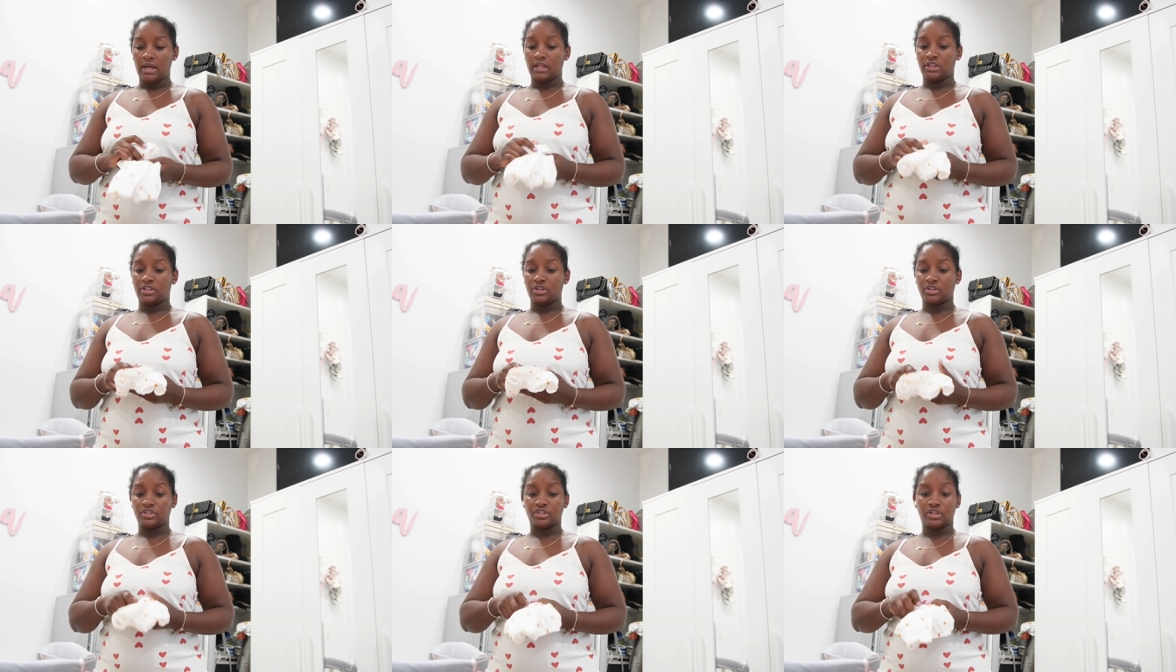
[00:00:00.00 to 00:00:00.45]

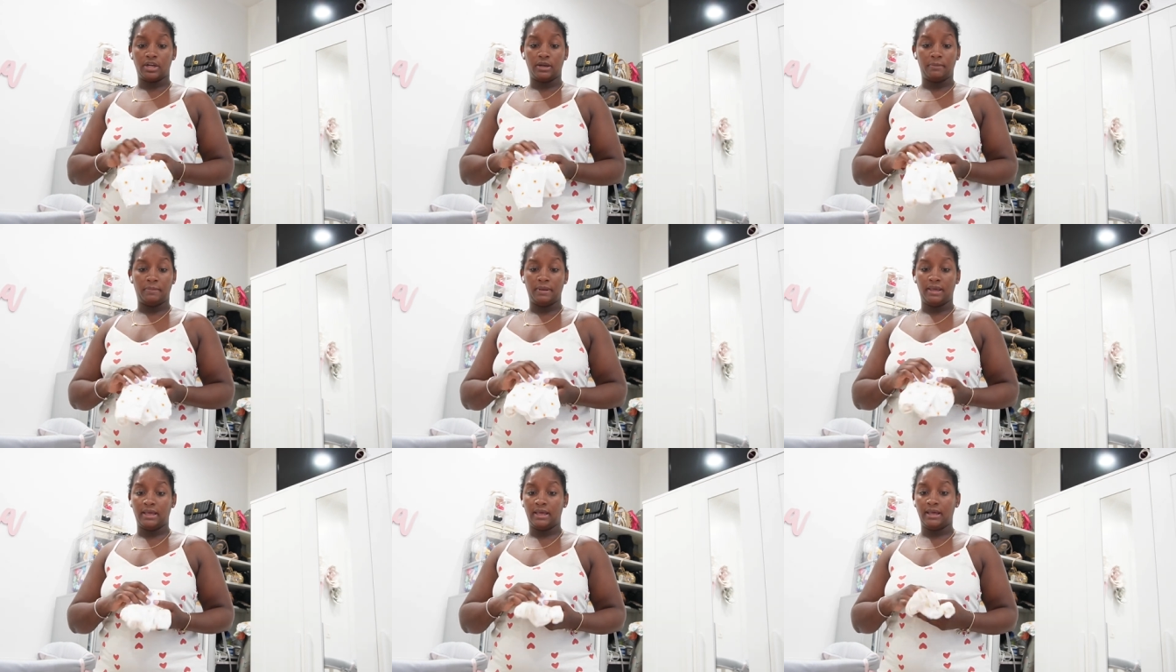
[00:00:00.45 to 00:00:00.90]
There's going to
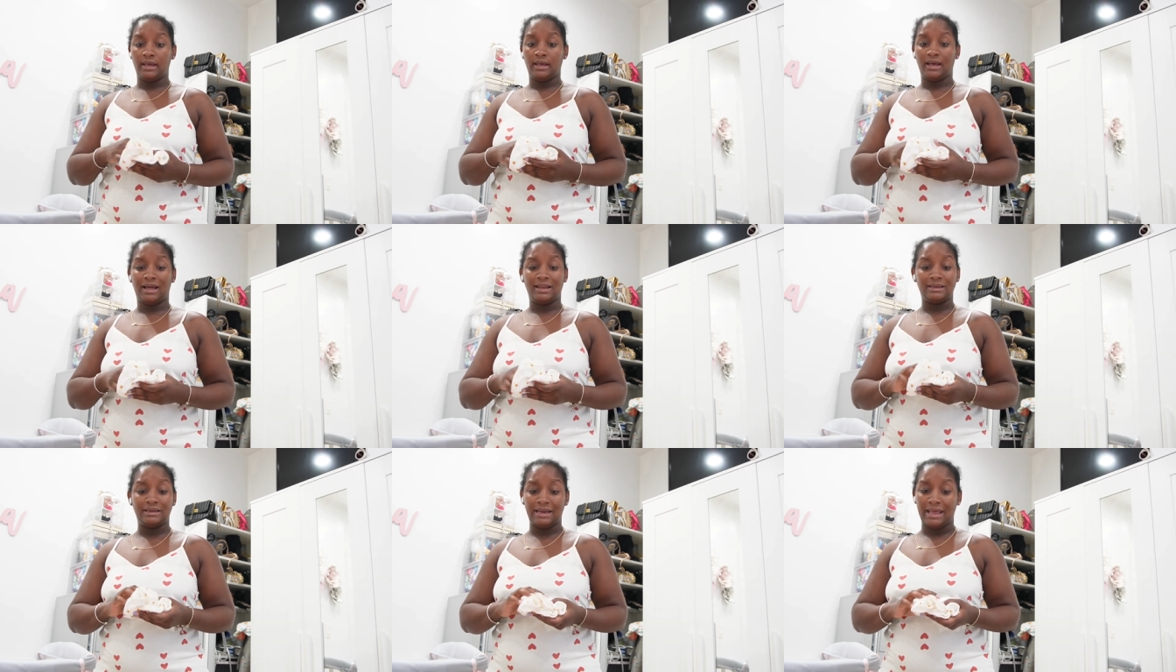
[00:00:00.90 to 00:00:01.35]
be
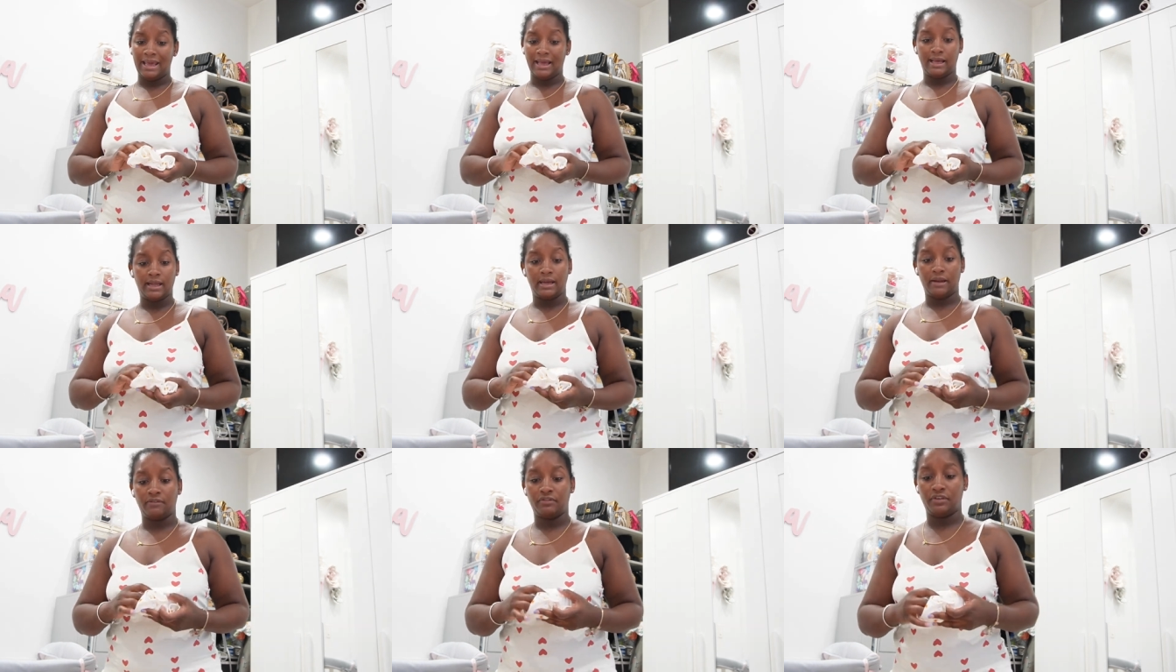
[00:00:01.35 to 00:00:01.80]
a
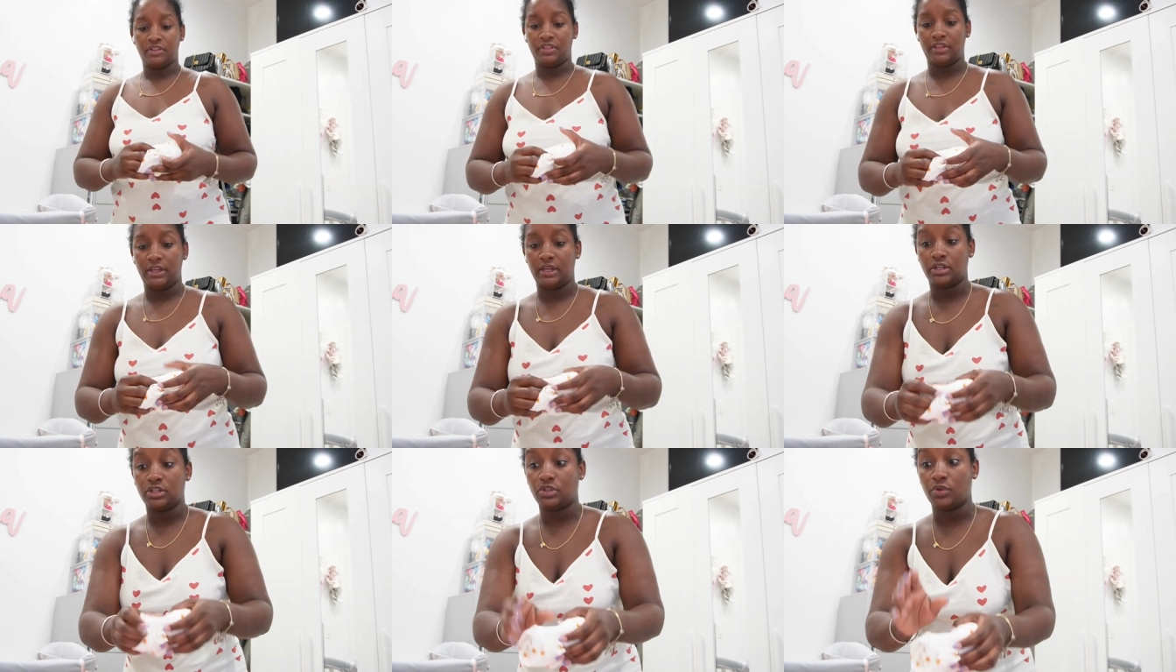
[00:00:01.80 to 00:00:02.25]
lake and
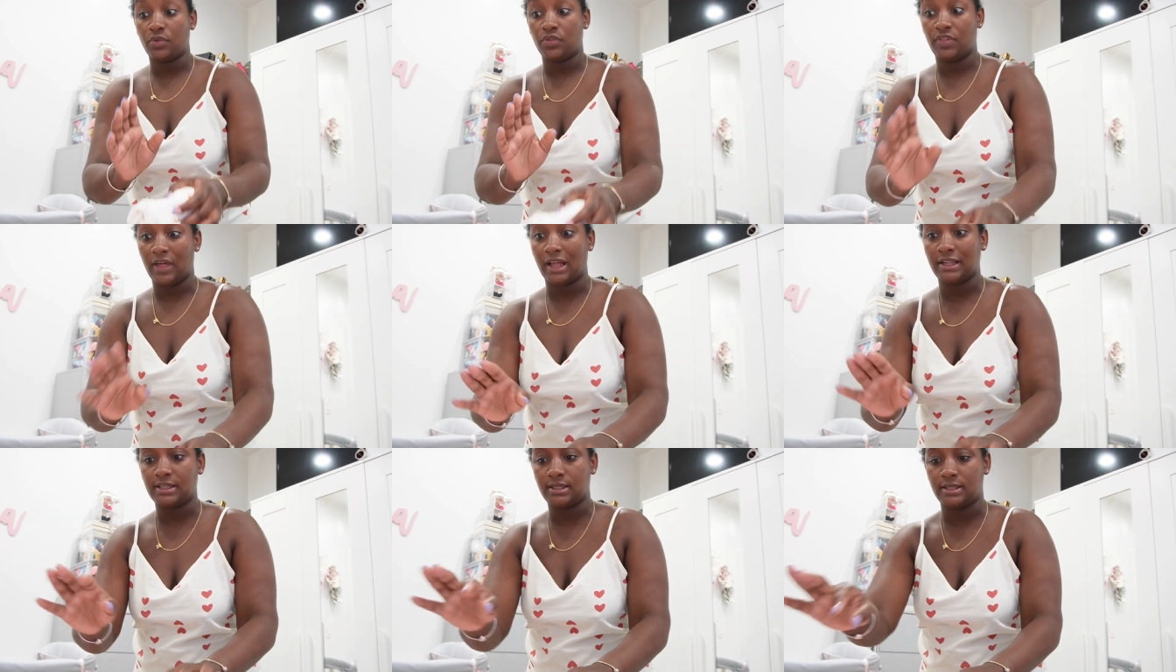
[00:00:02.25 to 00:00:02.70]
everything, so
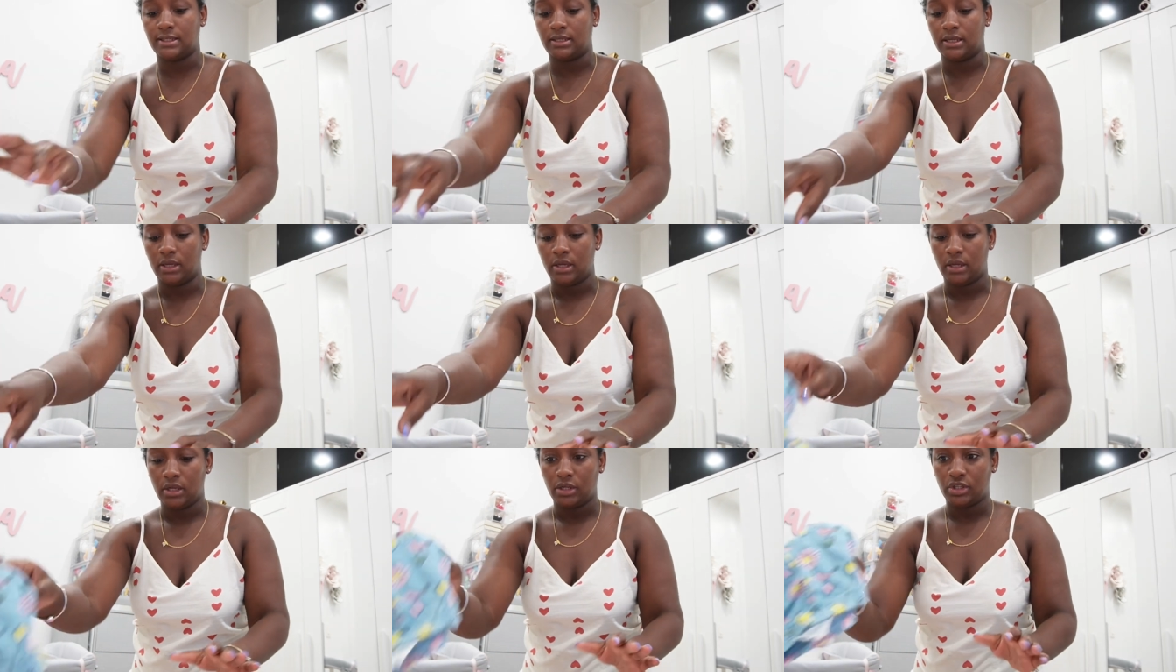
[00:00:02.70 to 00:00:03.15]
that's
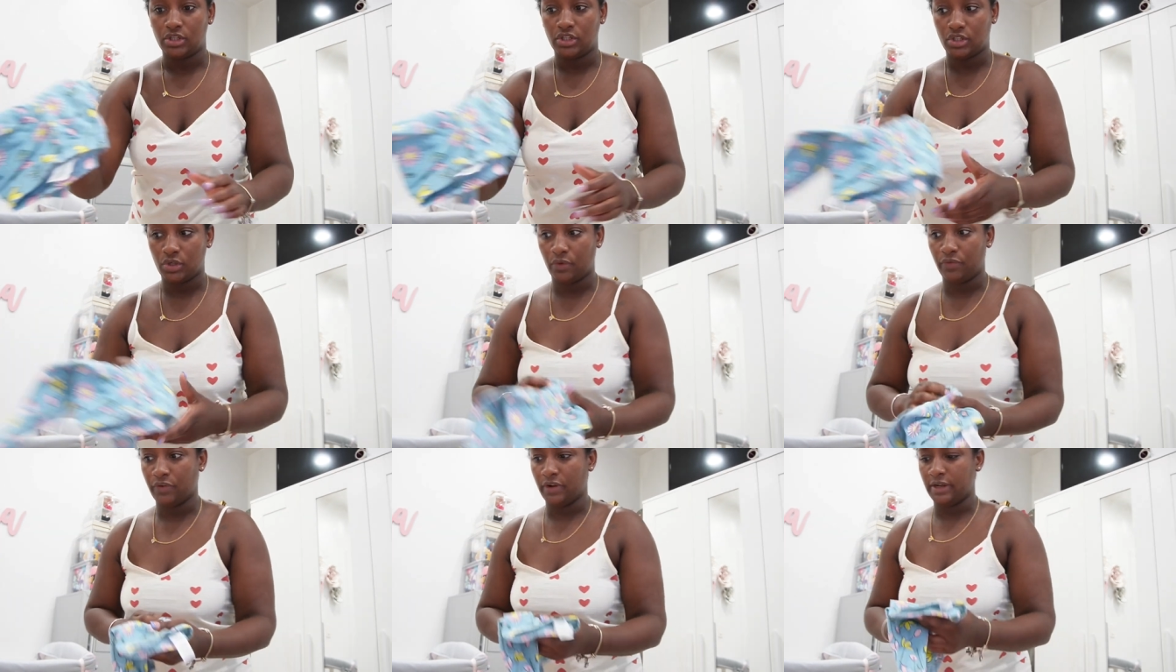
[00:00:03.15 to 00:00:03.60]

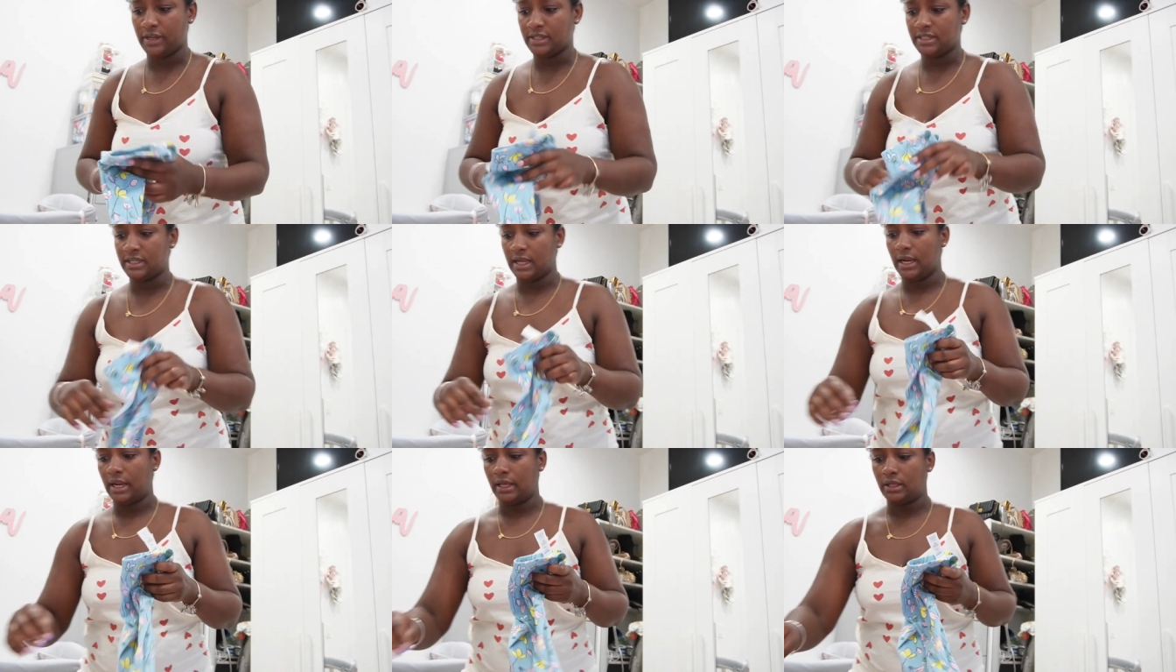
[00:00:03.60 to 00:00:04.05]
so very
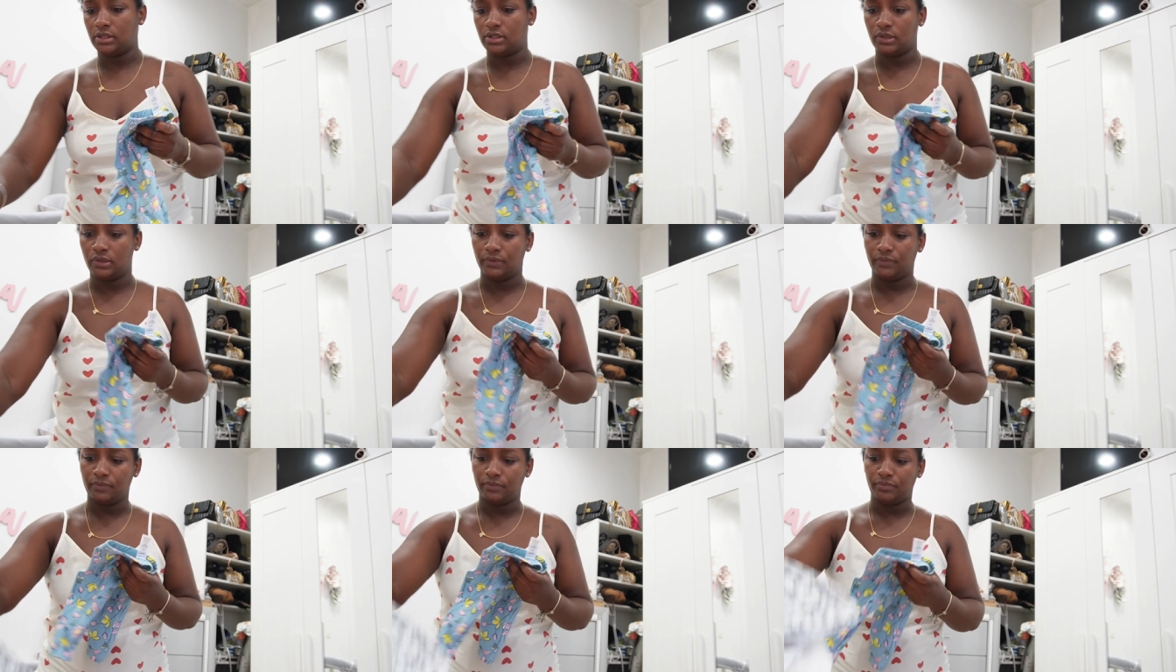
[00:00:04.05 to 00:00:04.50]
exciting
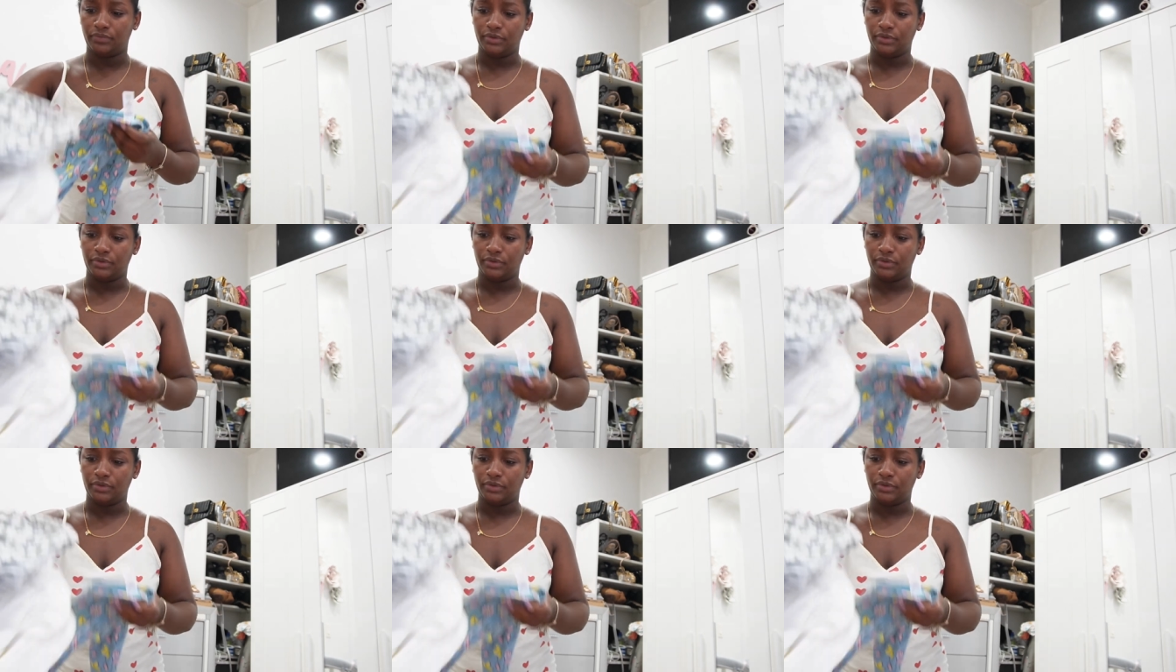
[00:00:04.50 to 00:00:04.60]
too.